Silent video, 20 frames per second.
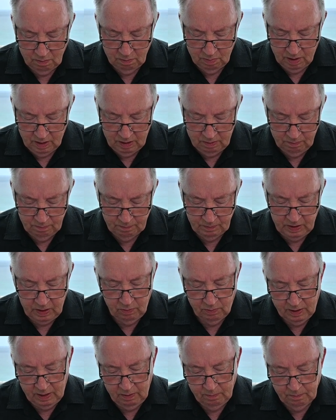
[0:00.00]
But
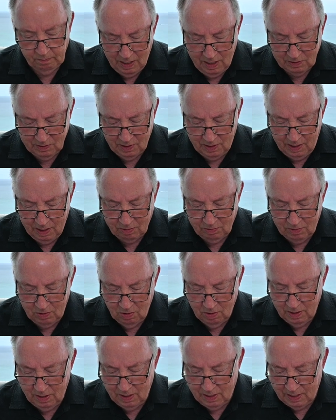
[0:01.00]
anyway, as an
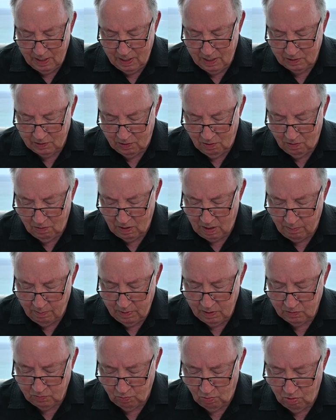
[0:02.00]
Ecuadorian national, I
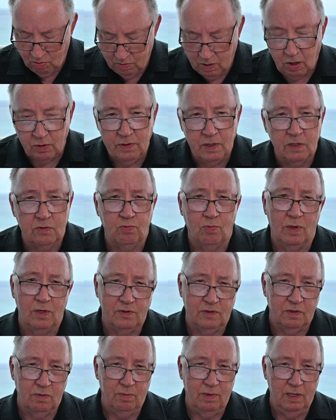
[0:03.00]
must warn. Oh, this is
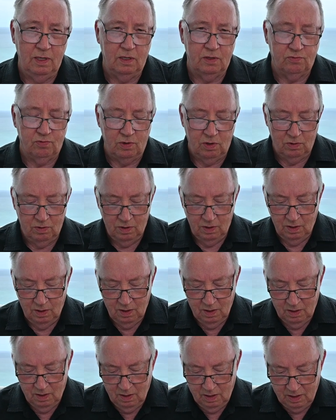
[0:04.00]
what somebody else wrote
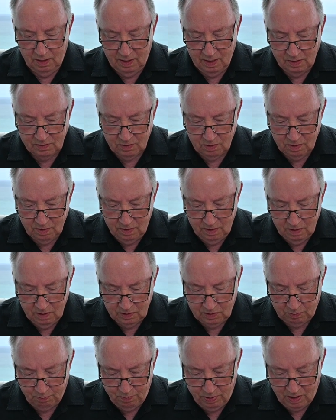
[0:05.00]
in answer to
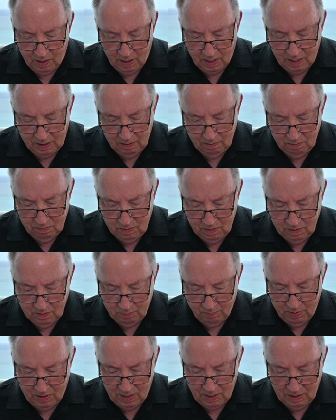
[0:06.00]
this. Pot,
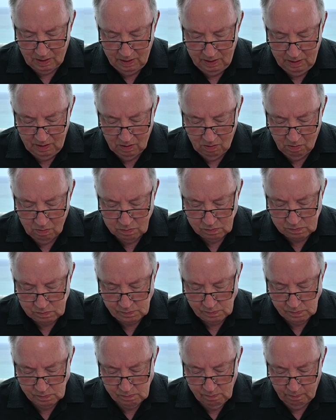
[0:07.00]
is pot legal?
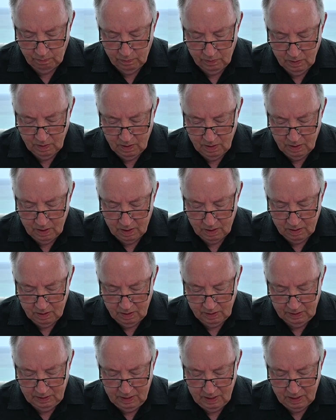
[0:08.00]
I
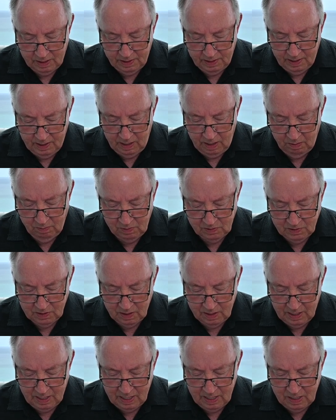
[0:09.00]
didn't get a name. He
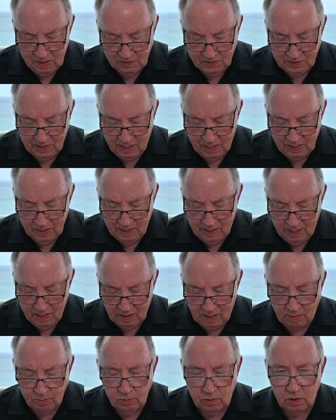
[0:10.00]
said,
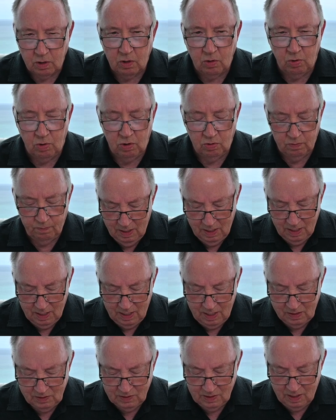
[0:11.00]
I'm going to quote,
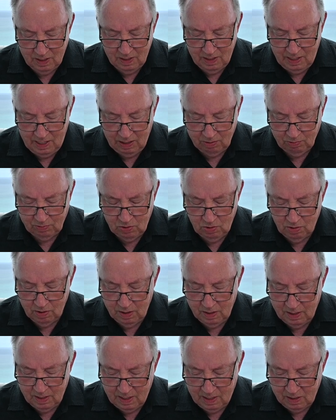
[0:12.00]
as an
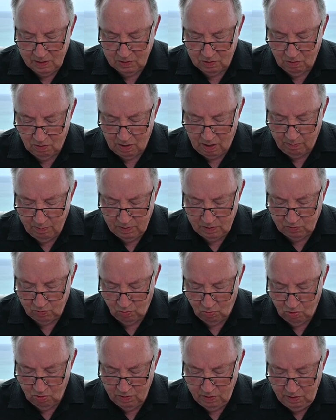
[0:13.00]
Ecuadorian national, I must
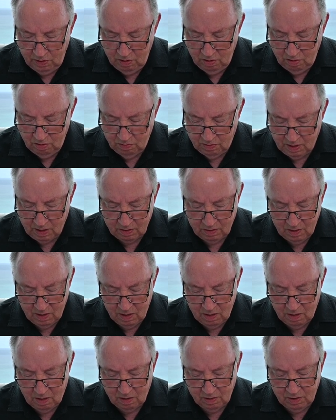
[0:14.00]
warn you that
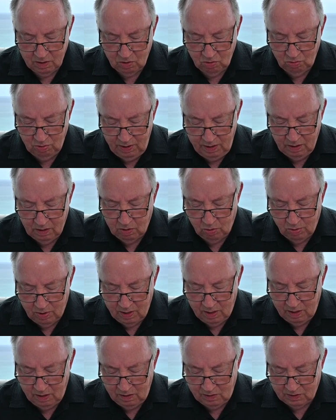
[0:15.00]
there are no legal
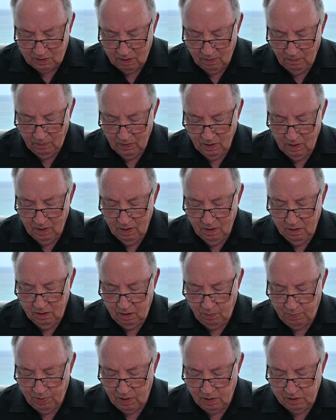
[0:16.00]
ways
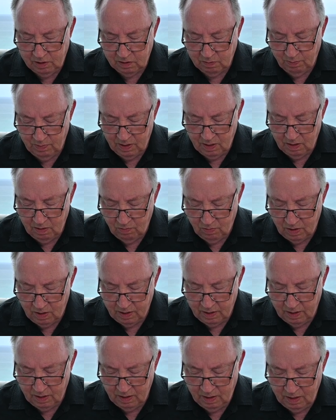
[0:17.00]
to purchase
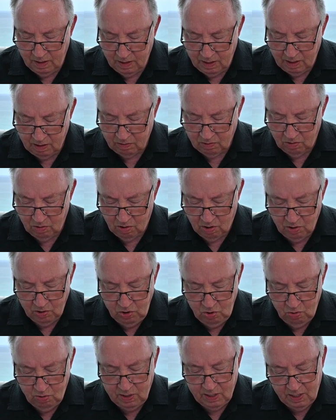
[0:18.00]
marijuana in Ecuador.
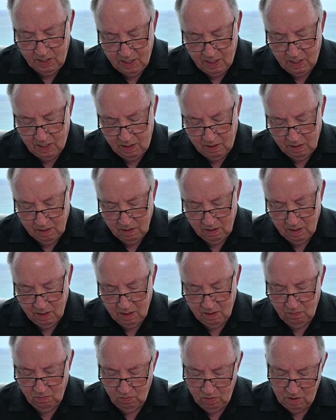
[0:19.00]
You can
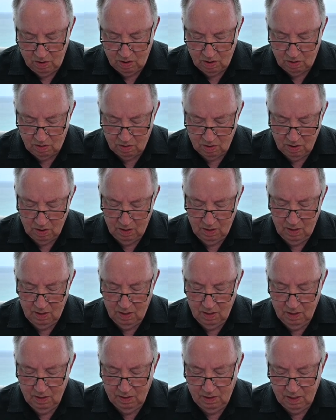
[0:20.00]
and will
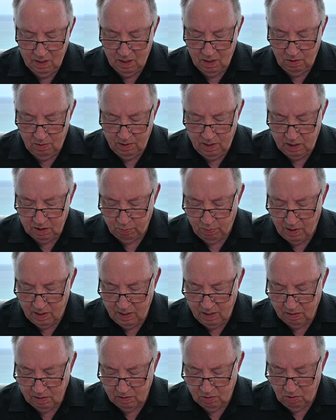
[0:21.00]
get harassed
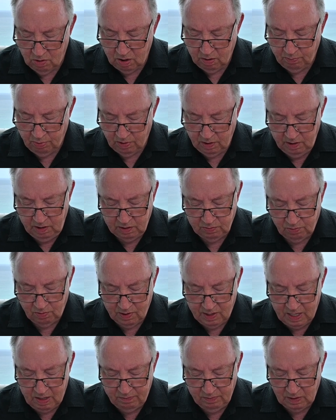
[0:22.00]
by Ecuadorian police
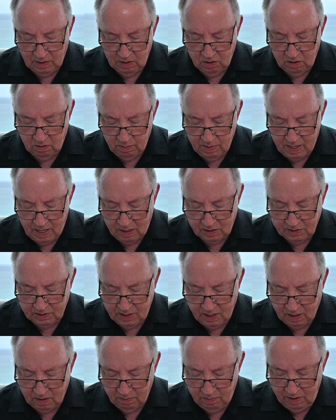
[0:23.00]
for having low amounts
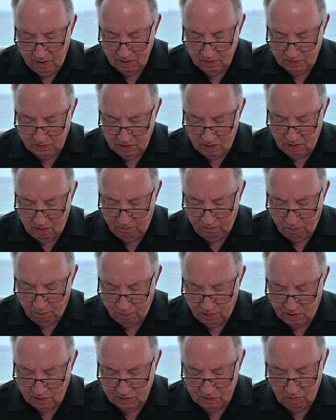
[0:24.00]
that can be considered for
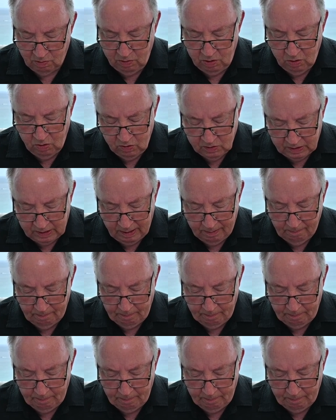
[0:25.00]
personal use.